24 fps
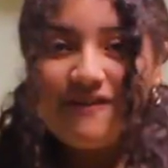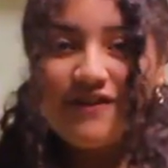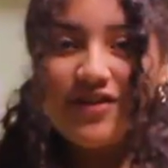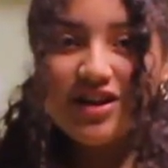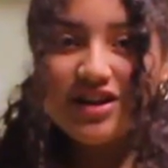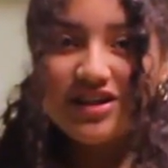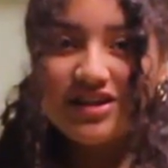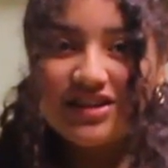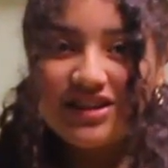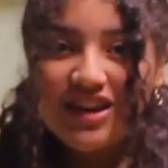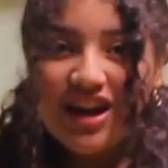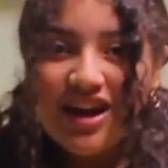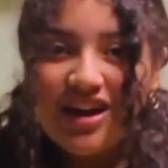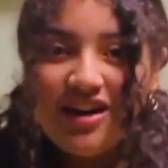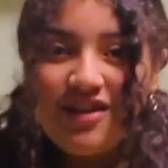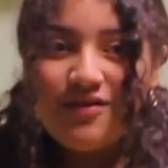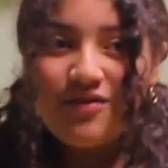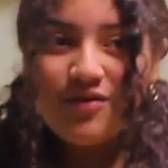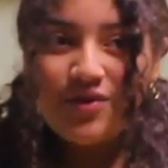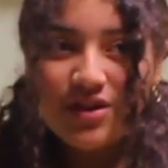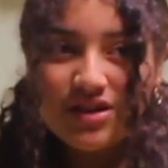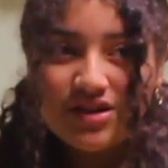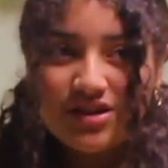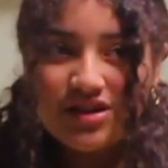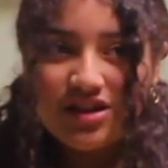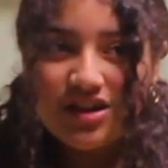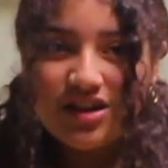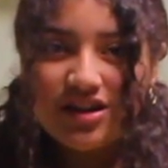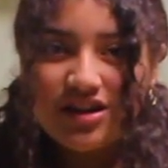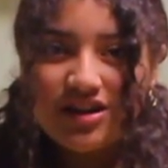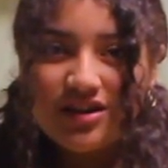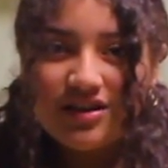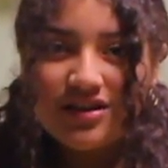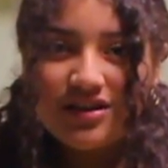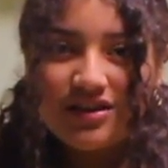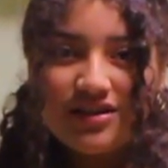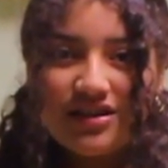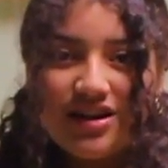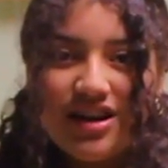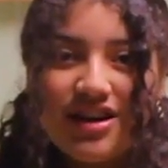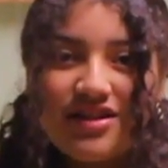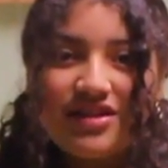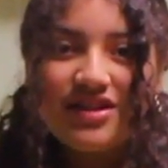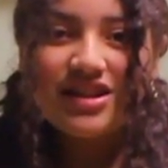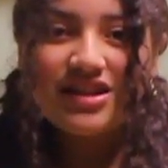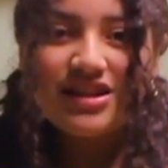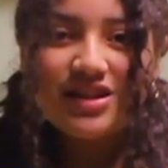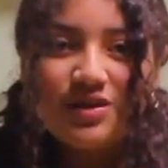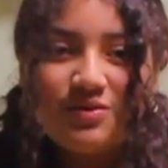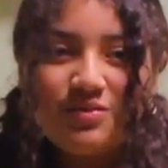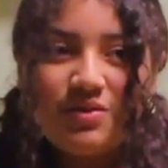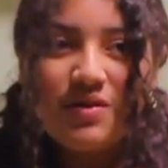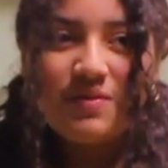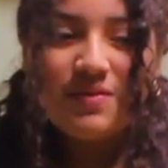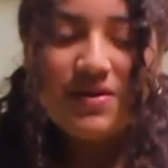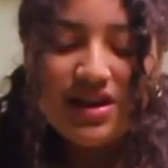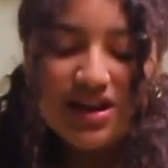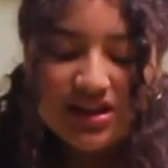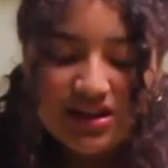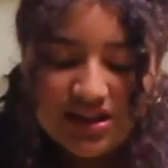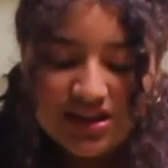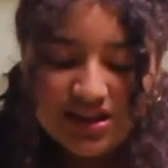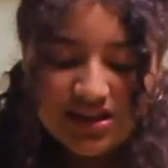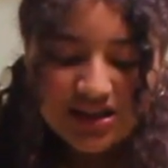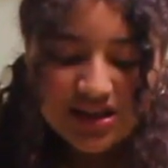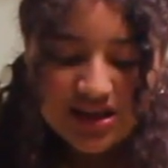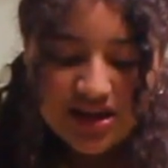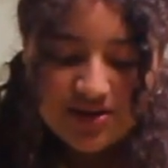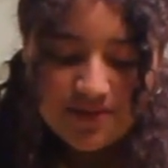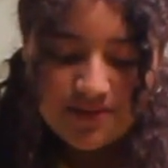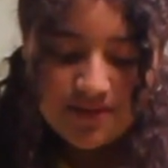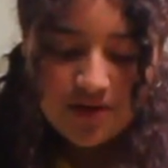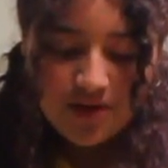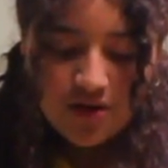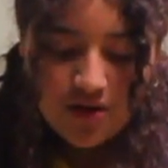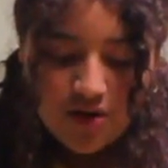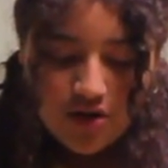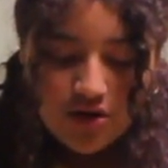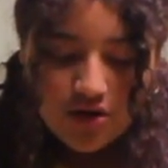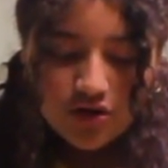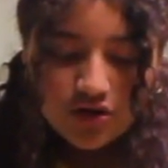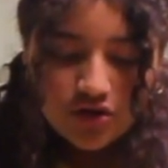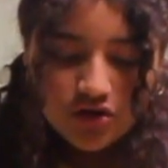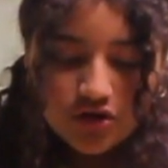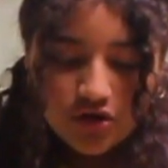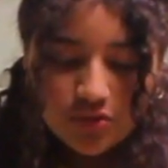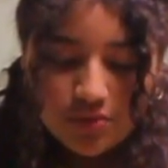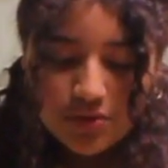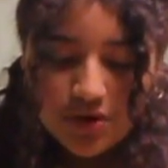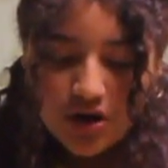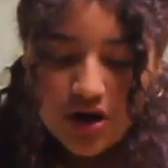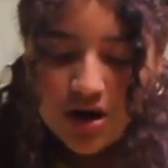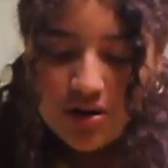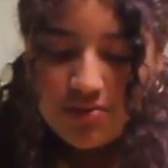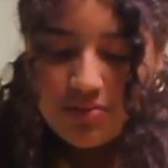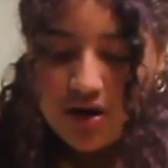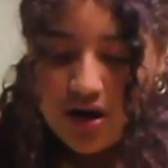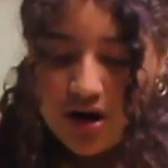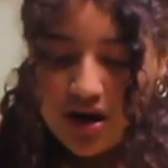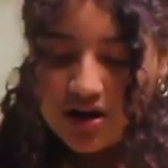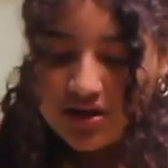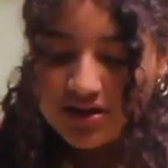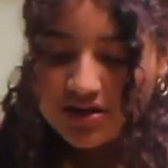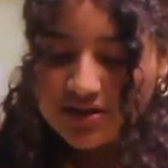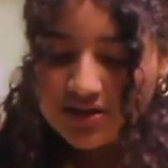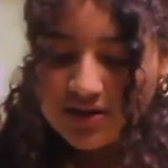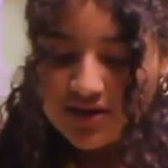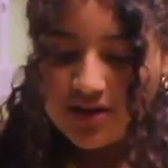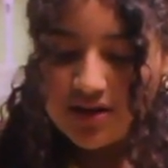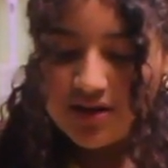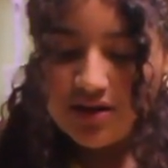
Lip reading: First day of winter, and this is when we get to see Jupiter and Mars.